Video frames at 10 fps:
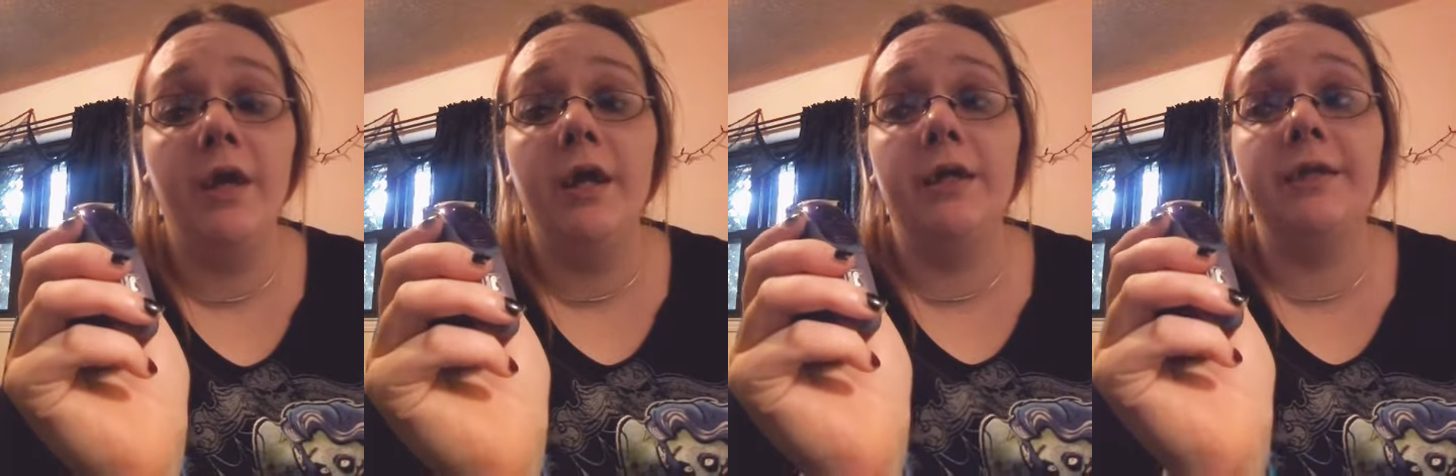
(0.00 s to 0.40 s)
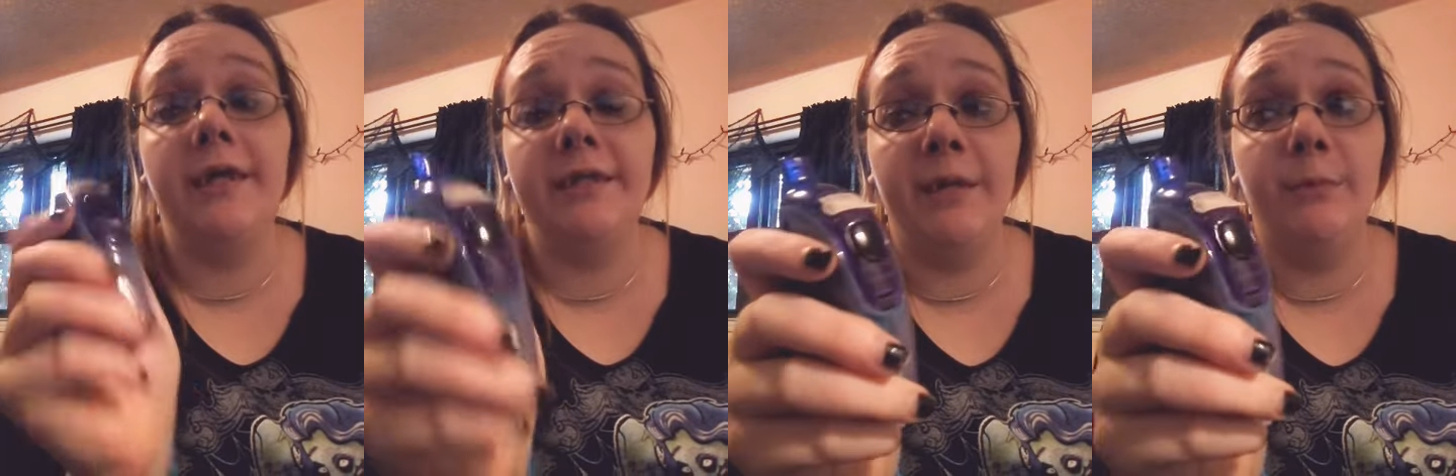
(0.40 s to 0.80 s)
Set a
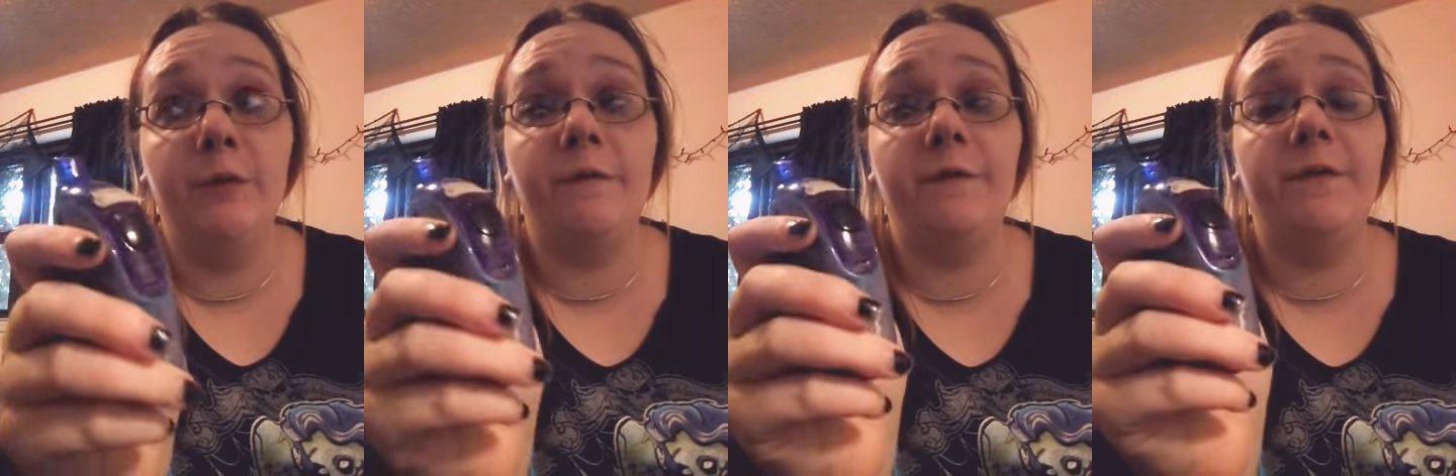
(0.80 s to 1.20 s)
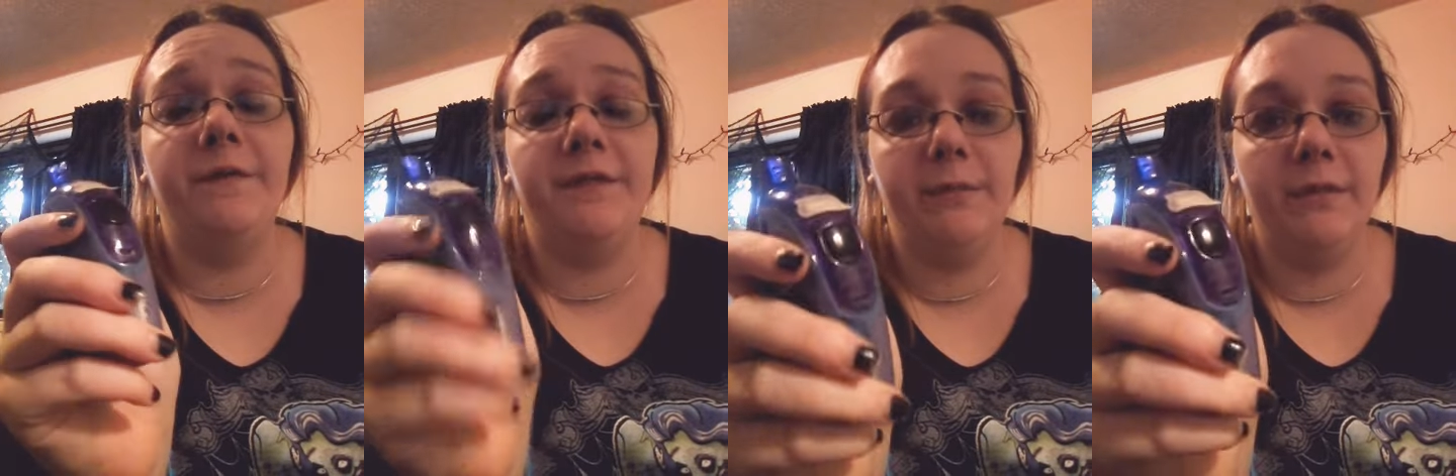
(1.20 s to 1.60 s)
timer for
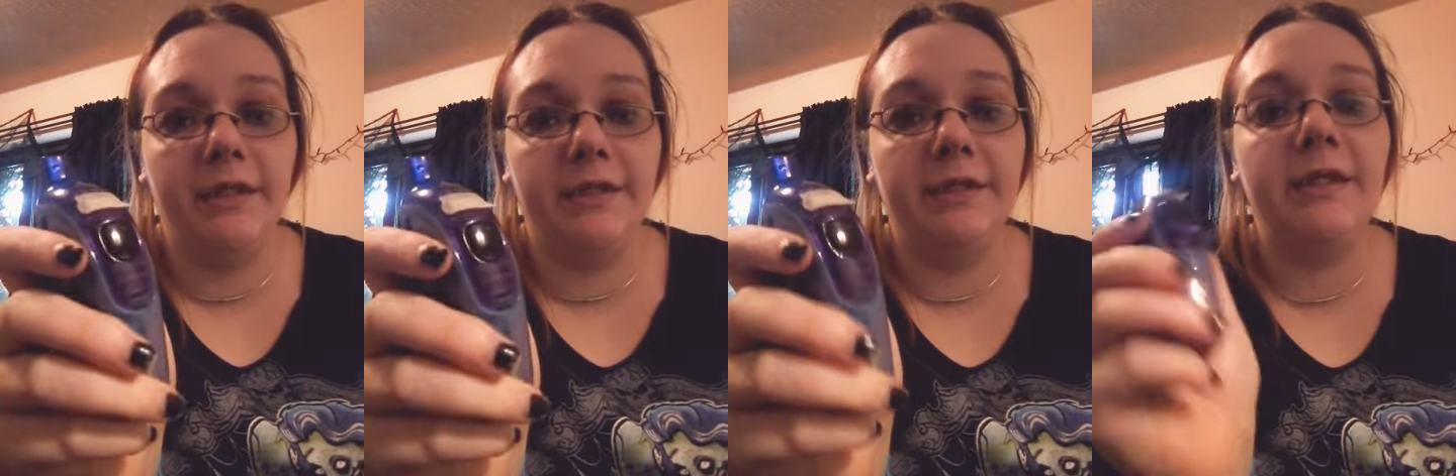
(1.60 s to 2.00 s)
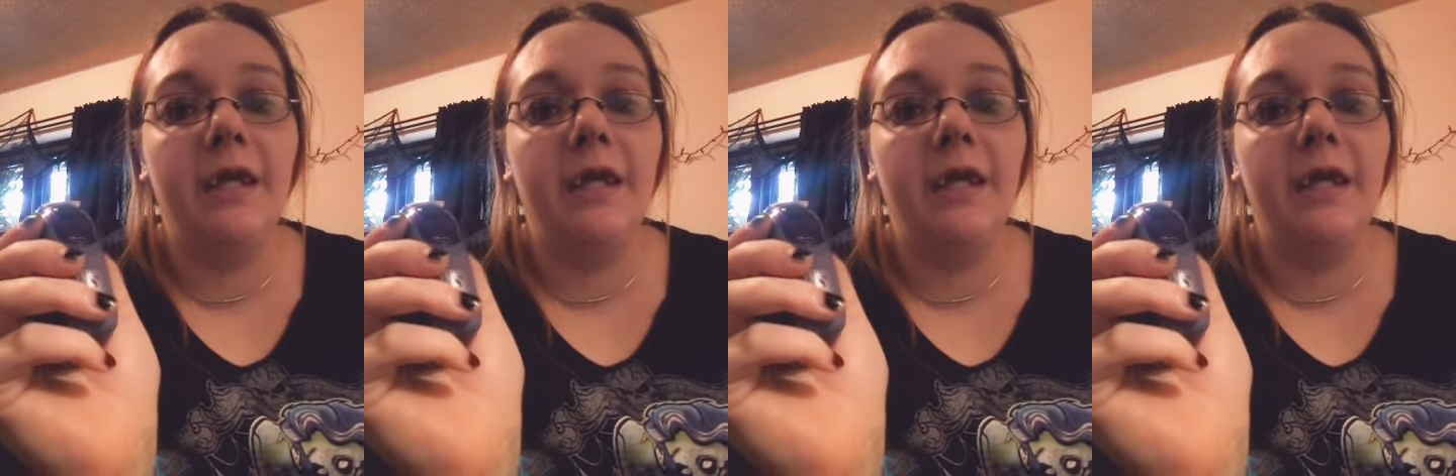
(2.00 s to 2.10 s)
15 minutes,